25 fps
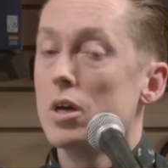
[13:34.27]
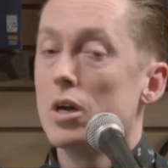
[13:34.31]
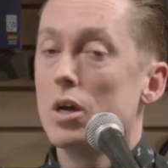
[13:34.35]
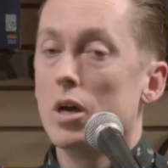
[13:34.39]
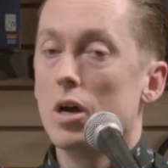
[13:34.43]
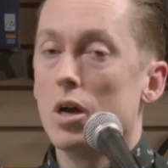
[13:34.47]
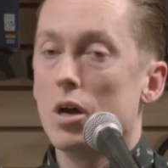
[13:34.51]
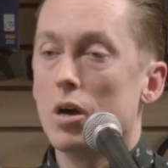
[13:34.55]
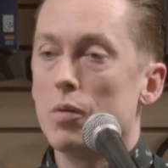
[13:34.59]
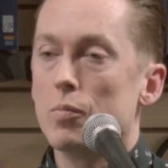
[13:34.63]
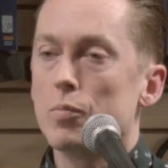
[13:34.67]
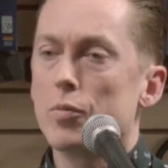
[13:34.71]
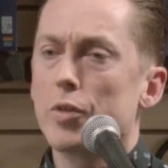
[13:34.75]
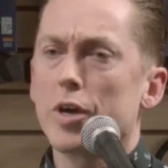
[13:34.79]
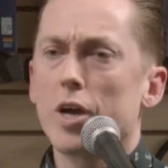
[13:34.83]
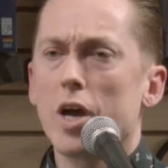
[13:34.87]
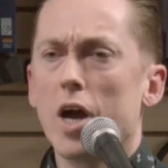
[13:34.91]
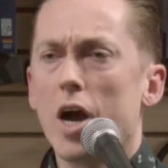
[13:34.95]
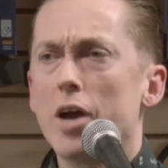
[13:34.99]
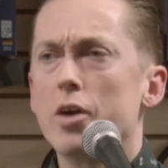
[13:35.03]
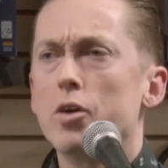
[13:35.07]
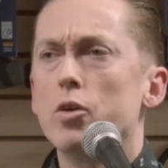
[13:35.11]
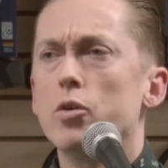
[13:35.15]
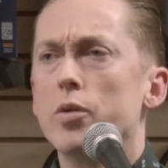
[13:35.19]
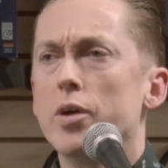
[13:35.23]
The
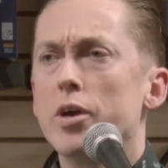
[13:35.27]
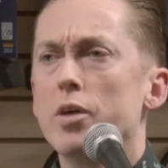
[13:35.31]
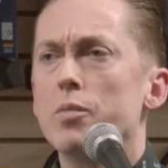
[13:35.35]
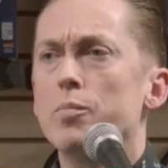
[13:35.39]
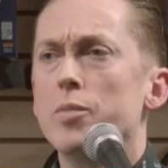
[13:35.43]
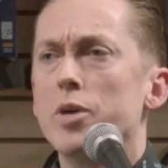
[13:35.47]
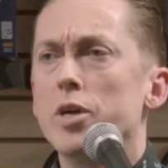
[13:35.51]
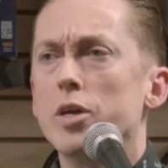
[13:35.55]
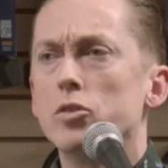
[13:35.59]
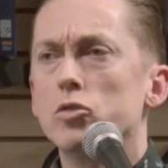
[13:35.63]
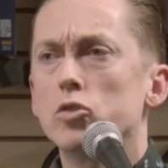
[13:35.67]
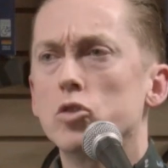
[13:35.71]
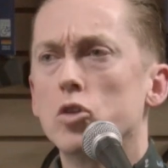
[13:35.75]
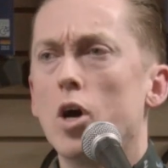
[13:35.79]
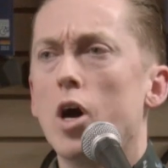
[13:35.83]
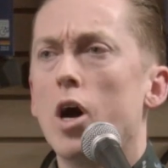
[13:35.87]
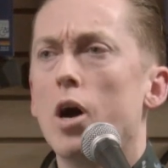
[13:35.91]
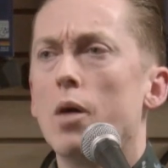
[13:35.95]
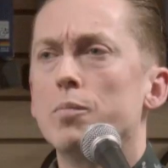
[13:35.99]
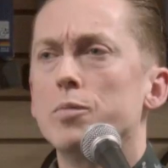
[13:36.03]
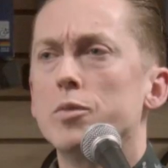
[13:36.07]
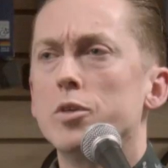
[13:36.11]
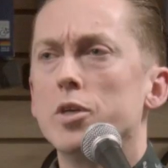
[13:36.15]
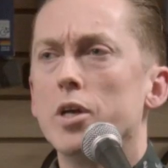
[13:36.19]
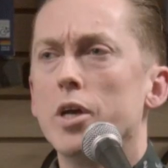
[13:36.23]
guy who hit me
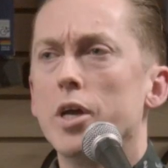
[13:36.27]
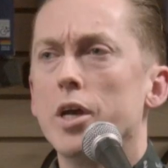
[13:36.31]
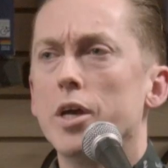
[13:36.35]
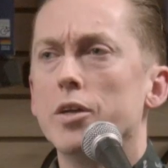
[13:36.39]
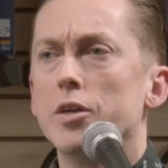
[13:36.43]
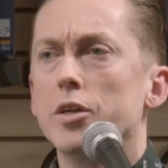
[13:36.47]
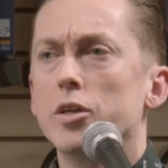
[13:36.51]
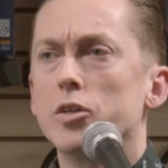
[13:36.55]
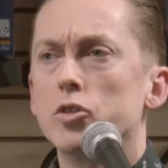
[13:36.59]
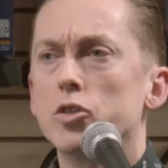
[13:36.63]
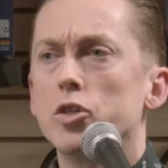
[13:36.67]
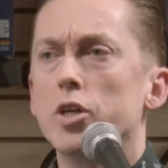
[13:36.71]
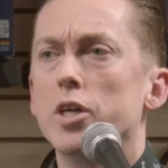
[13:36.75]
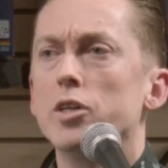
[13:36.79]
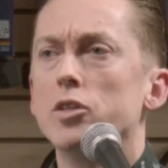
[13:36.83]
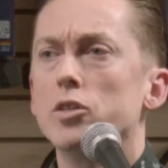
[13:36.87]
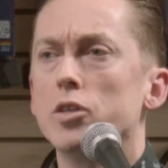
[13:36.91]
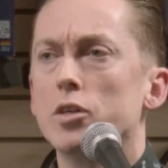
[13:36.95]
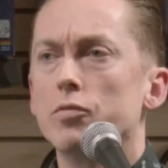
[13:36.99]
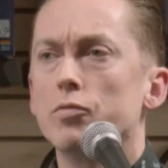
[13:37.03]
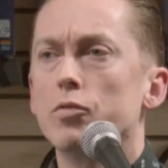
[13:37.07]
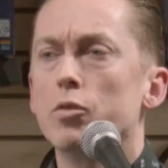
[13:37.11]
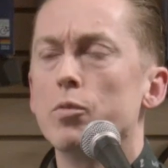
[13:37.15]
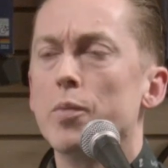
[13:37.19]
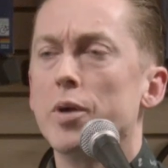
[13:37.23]
stopped and exchanged
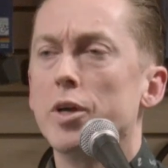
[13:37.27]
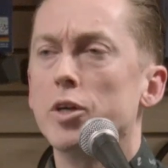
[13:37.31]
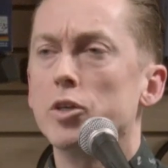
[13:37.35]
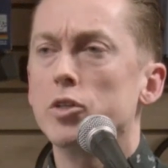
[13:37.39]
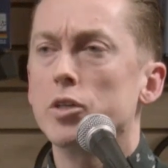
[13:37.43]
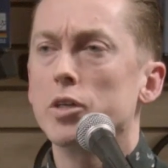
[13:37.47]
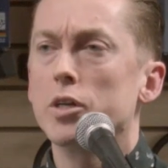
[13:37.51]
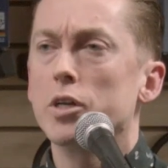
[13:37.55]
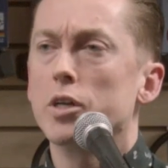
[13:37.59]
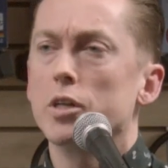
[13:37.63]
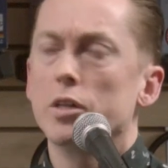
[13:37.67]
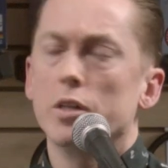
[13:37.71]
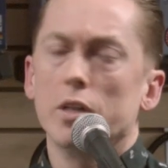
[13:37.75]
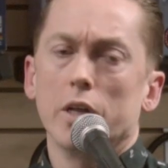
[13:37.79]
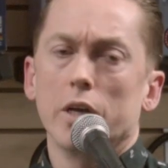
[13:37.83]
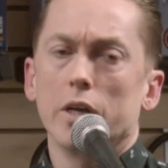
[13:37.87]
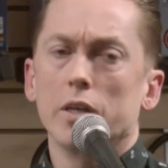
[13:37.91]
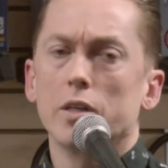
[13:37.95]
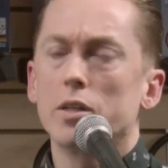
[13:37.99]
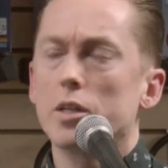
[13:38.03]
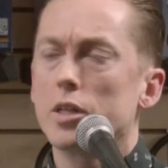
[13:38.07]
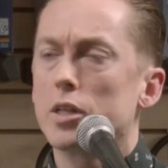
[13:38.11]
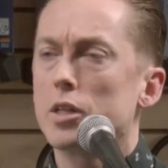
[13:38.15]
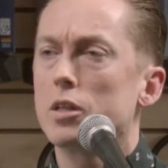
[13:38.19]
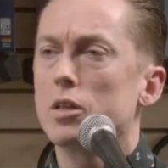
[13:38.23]
information, and like,
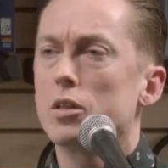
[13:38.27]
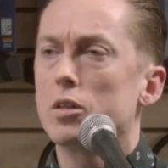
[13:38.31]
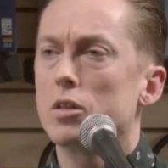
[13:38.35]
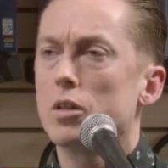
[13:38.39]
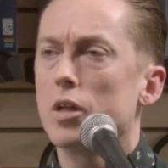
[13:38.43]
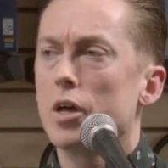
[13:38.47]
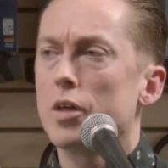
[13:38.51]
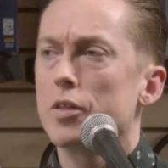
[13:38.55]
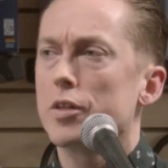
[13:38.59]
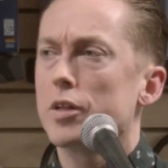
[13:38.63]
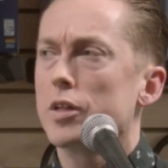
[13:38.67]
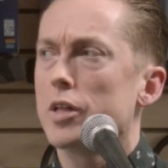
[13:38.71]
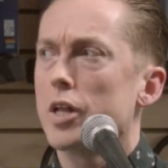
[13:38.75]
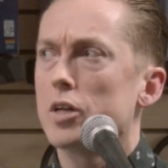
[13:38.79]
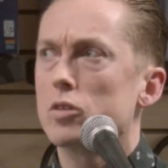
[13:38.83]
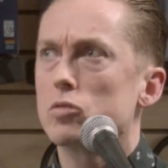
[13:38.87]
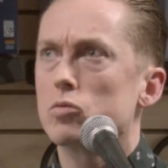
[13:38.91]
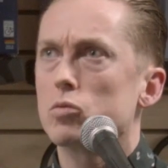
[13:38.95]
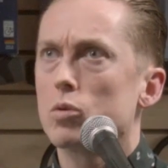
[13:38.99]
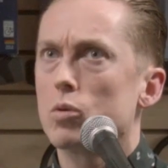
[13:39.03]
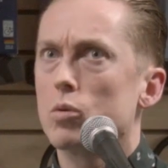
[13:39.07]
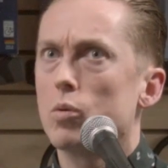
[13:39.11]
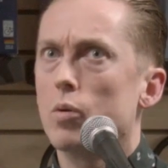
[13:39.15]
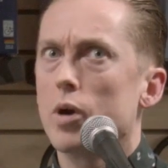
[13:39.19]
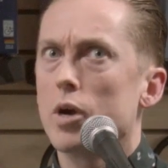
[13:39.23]
I think that's
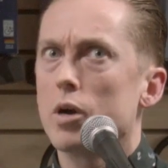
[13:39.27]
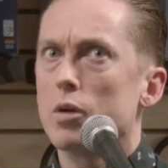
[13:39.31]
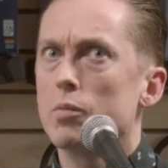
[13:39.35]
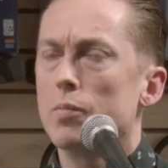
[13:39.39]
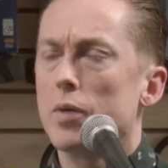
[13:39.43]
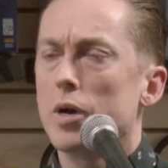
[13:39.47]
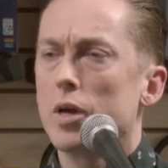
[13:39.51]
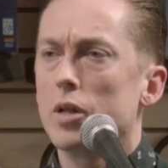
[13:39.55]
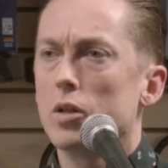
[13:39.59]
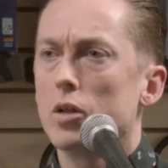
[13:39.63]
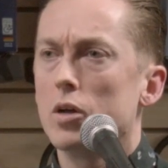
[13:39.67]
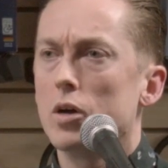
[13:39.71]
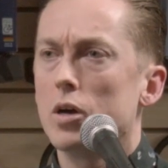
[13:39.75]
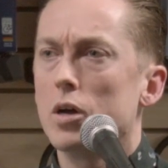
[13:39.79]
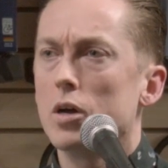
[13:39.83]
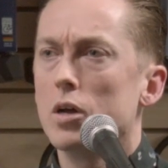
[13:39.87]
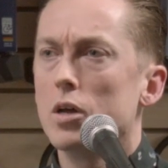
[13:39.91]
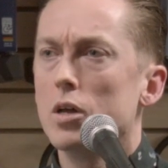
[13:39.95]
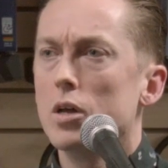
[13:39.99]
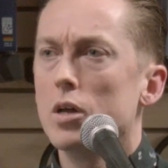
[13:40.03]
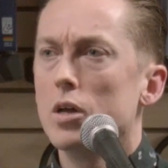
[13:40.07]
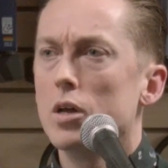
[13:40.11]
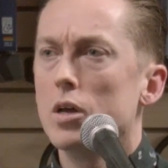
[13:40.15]
required by law.